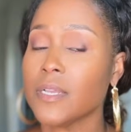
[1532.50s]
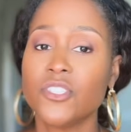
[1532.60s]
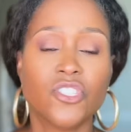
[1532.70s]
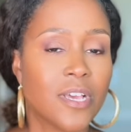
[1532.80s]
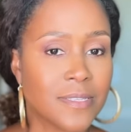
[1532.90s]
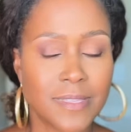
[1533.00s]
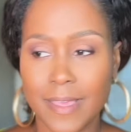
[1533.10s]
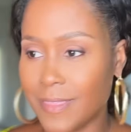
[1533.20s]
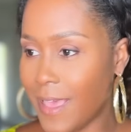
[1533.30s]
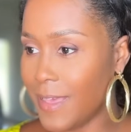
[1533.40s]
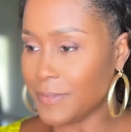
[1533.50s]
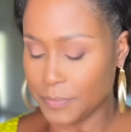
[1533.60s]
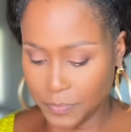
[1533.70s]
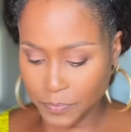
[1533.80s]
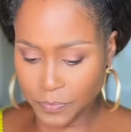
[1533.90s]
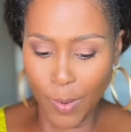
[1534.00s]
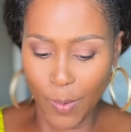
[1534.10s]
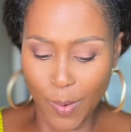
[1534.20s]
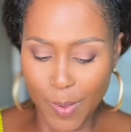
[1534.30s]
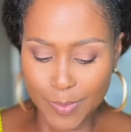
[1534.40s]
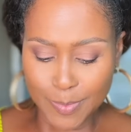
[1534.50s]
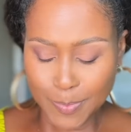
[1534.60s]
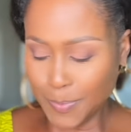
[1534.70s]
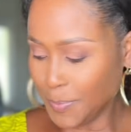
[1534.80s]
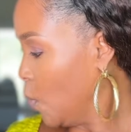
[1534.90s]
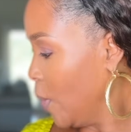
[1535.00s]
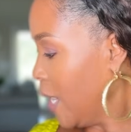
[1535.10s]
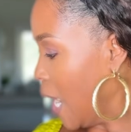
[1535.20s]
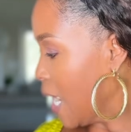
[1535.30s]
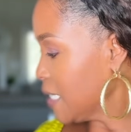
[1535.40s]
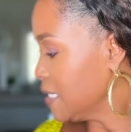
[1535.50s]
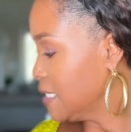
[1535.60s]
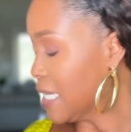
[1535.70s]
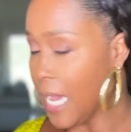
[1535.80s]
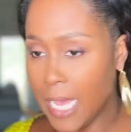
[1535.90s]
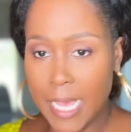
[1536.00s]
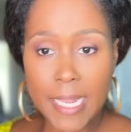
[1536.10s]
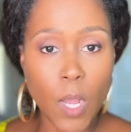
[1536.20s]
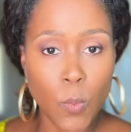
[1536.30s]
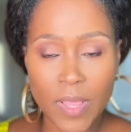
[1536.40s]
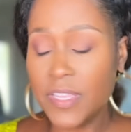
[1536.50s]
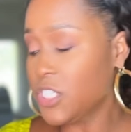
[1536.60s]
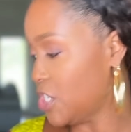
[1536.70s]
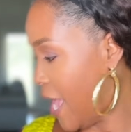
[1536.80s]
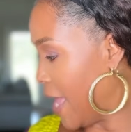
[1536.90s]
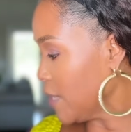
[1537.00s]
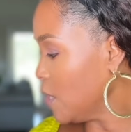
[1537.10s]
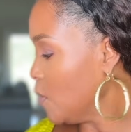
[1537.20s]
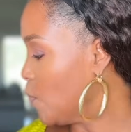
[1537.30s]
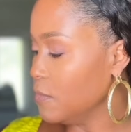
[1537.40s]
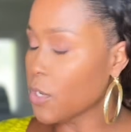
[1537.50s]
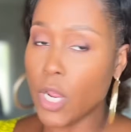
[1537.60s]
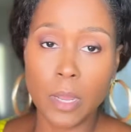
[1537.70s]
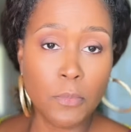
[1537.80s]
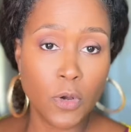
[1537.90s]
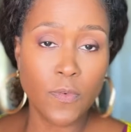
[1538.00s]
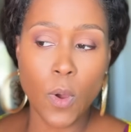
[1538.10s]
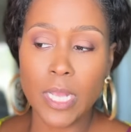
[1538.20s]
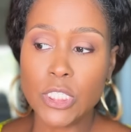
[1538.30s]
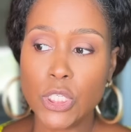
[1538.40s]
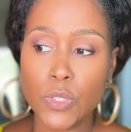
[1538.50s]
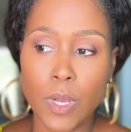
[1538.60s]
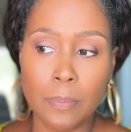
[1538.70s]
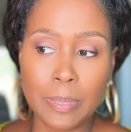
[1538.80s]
Just like that. Girl, we are done with shadow. We're gonna move on to